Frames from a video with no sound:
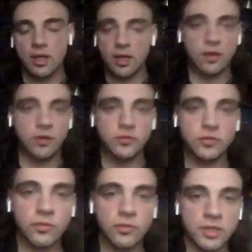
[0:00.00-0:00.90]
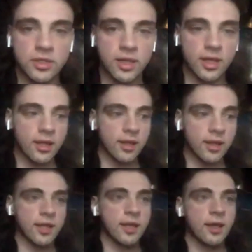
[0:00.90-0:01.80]
I don't know, it's too much.
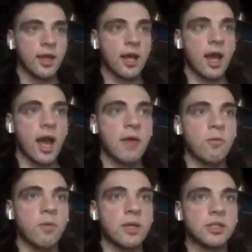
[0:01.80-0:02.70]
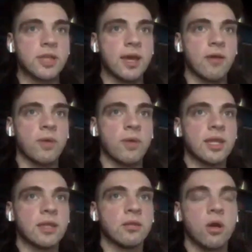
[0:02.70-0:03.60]
I wish that when
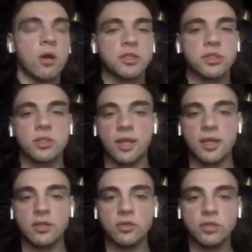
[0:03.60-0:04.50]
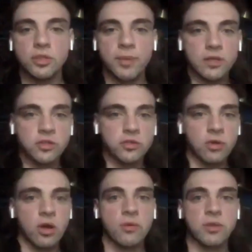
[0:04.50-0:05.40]
they launched like New Japan
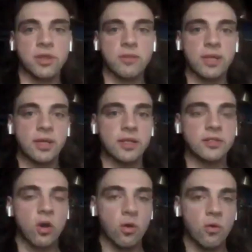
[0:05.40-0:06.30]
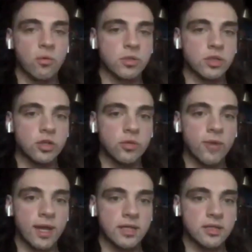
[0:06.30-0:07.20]
Strong with it being its own
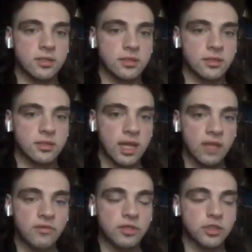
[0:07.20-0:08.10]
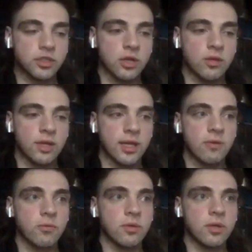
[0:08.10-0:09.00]
U.S. television show, like it
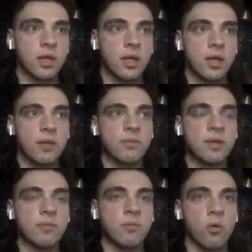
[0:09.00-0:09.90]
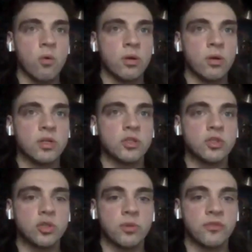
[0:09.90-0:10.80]
would be more
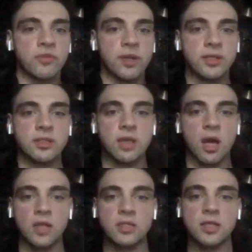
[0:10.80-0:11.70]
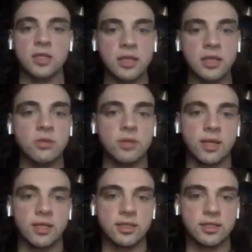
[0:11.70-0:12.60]
consumer friendly to us in the
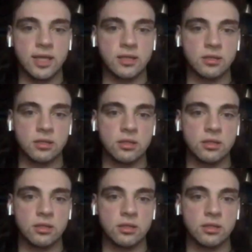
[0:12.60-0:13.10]
United States.